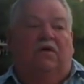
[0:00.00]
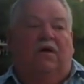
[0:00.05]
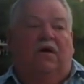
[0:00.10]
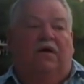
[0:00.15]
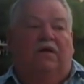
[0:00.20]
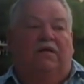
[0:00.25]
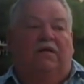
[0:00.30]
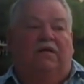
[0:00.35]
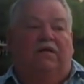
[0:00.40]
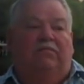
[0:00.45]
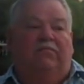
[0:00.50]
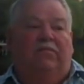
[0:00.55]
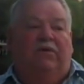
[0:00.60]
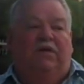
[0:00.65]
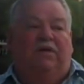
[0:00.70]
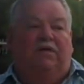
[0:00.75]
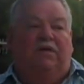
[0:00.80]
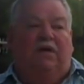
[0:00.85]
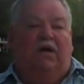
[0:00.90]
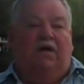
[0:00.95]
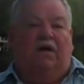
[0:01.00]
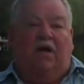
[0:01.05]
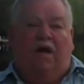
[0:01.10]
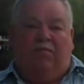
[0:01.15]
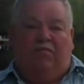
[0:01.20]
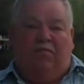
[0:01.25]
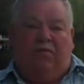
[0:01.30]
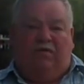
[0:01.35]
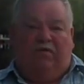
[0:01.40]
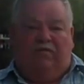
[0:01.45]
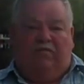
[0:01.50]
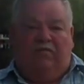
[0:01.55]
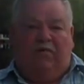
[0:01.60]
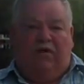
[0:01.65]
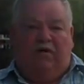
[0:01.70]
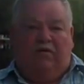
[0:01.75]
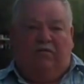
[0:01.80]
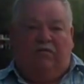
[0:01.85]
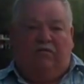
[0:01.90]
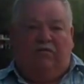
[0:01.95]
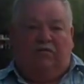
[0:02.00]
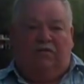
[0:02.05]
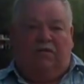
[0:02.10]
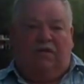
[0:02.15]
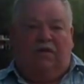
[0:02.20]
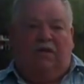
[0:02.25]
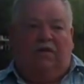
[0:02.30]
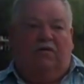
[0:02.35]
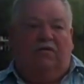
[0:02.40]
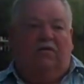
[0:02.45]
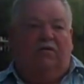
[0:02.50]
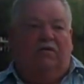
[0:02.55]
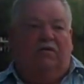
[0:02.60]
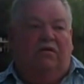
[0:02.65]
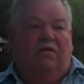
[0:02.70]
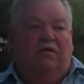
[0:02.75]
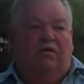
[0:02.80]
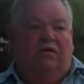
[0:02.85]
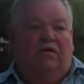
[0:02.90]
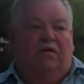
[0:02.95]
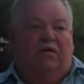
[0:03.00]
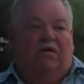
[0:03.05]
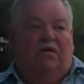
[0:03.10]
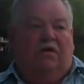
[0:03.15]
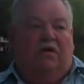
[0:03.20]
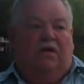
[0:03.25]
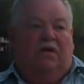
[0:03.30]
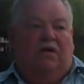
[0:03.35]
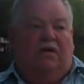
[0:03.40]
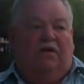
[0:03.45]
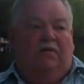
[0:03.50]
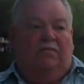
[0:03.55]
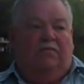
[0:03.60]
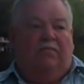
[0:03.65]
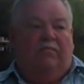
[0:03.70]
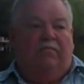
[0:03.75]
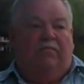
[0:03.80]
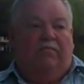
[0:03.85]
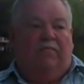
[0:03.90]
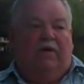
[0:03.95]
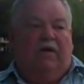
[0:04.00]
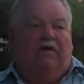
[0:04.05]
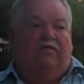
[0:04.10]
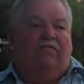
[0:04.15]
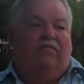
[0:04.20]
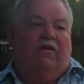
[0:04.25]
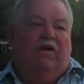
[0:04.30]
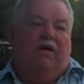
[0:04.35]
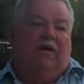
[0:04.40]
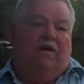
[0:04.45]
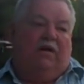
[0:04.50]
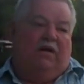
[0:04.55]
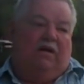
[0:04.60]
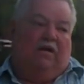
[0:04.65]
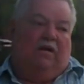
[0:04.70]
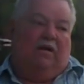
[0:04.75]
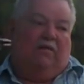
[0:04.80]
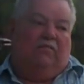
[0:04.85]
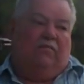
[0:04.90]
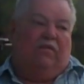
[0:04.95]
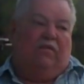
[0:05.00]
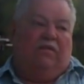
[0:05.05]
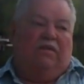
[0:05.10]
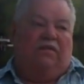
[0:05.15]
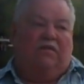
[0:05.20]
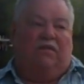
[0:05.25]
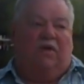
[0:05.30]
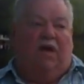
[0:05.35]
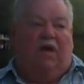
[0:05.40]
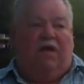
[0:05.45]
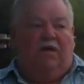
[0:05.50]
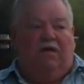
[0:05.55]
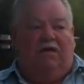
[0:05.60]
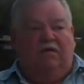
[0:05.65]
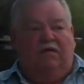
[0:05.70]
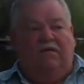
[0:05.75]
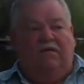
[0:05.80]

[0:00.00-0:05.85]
I did meet a couple of partners there, and finally ended up with this guy.